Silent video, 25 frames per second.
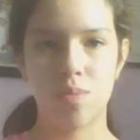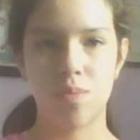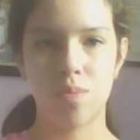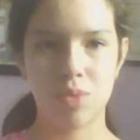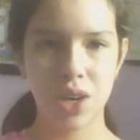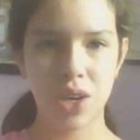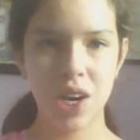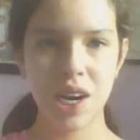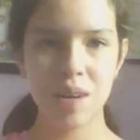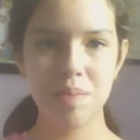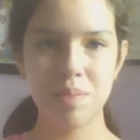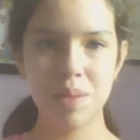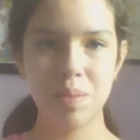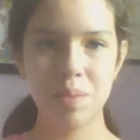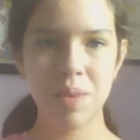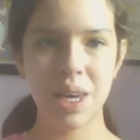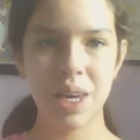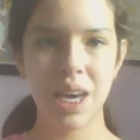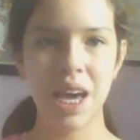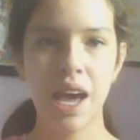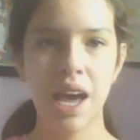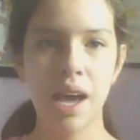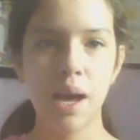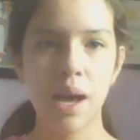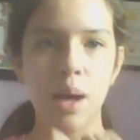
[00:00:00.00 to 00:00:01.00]
subscribe to
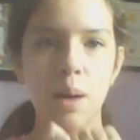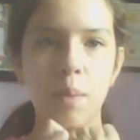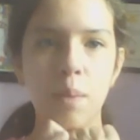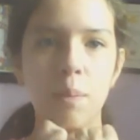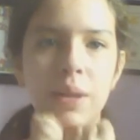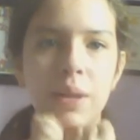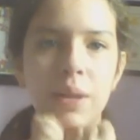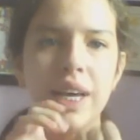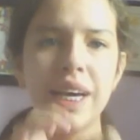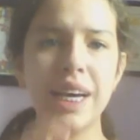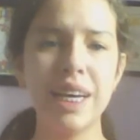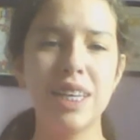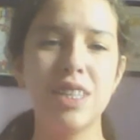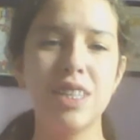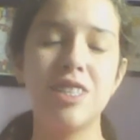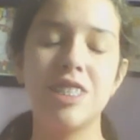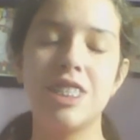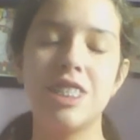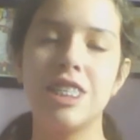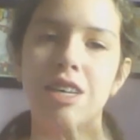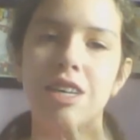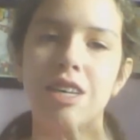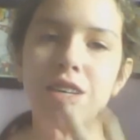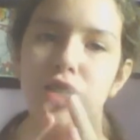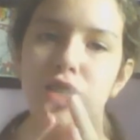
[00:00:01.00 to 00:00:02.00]
me, please
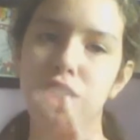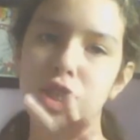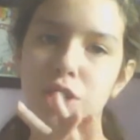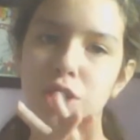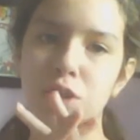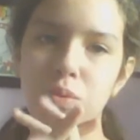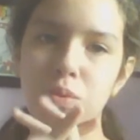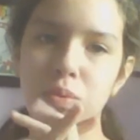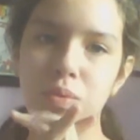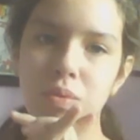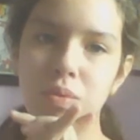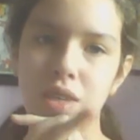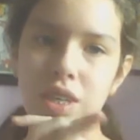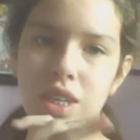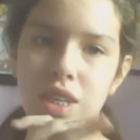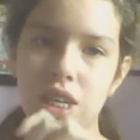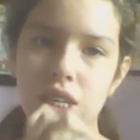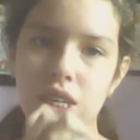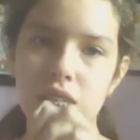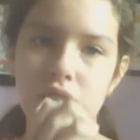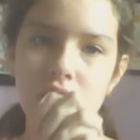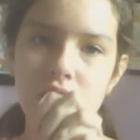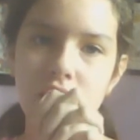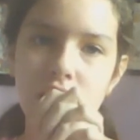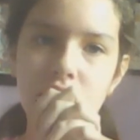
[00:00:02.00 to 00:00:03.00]
do Please,